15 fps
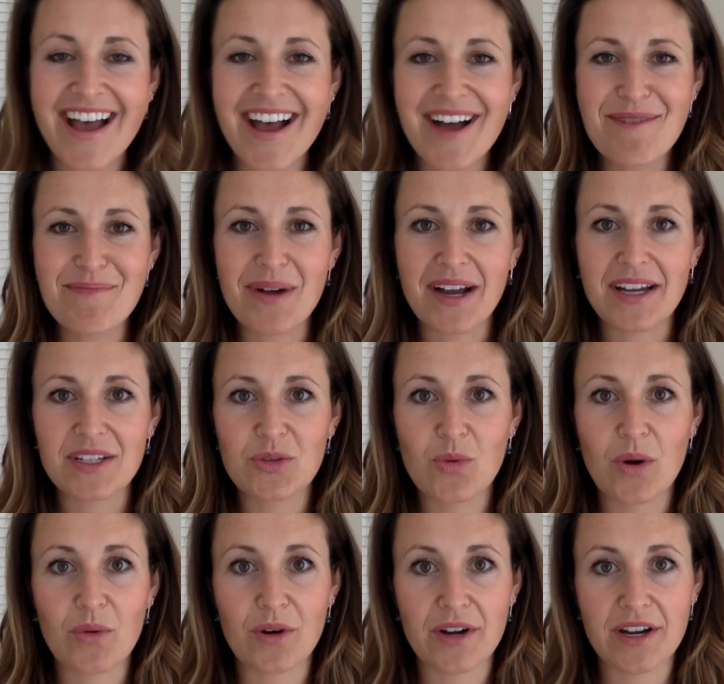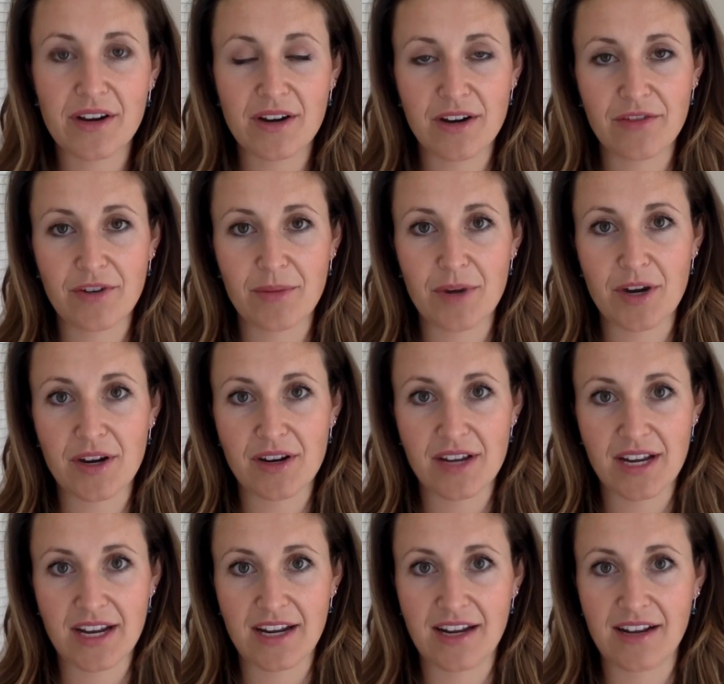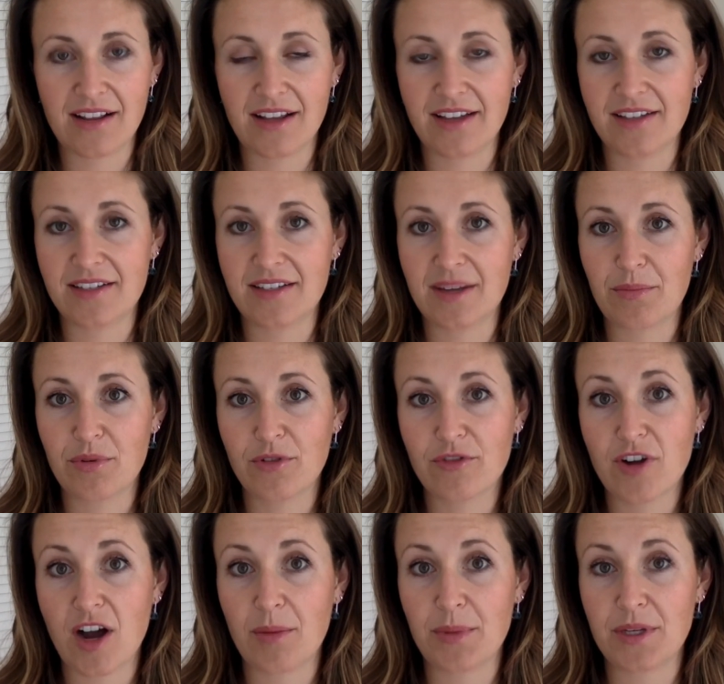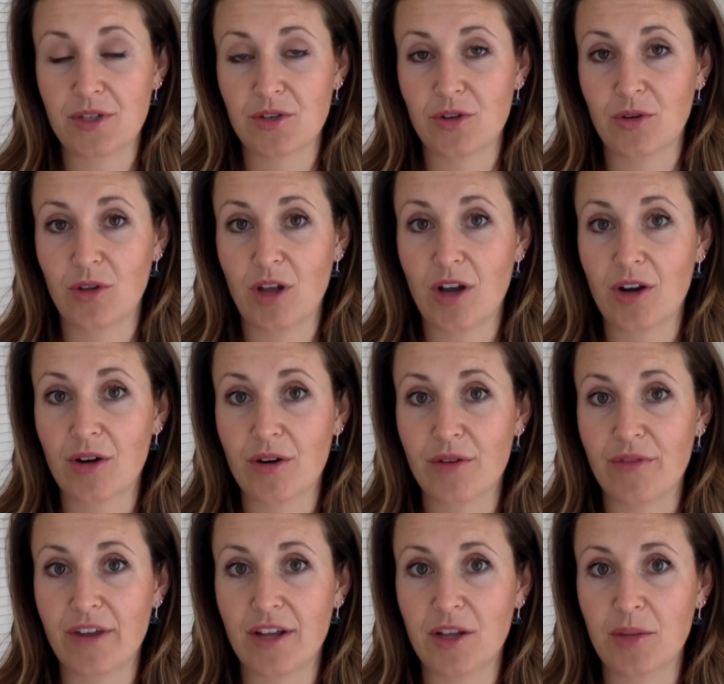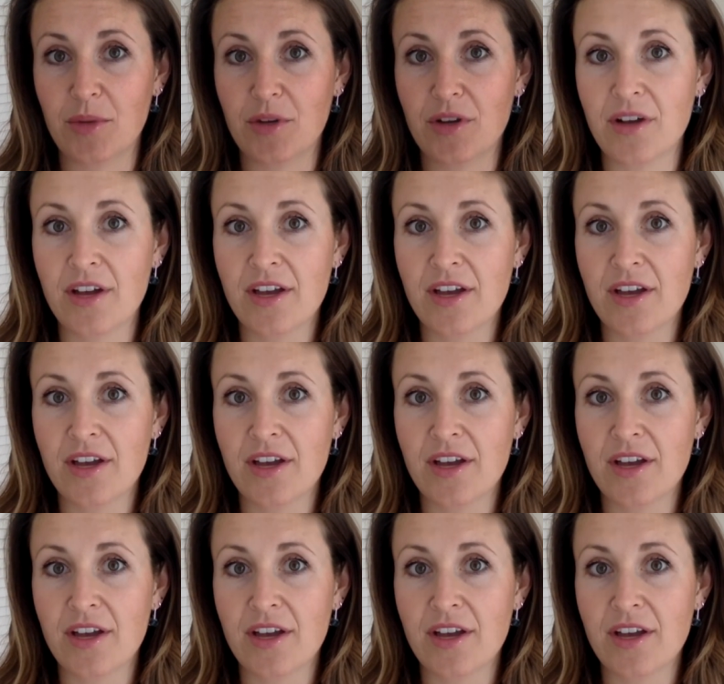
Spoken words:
But what we're hearing from our Canadian clients is that proof copies are no longer available.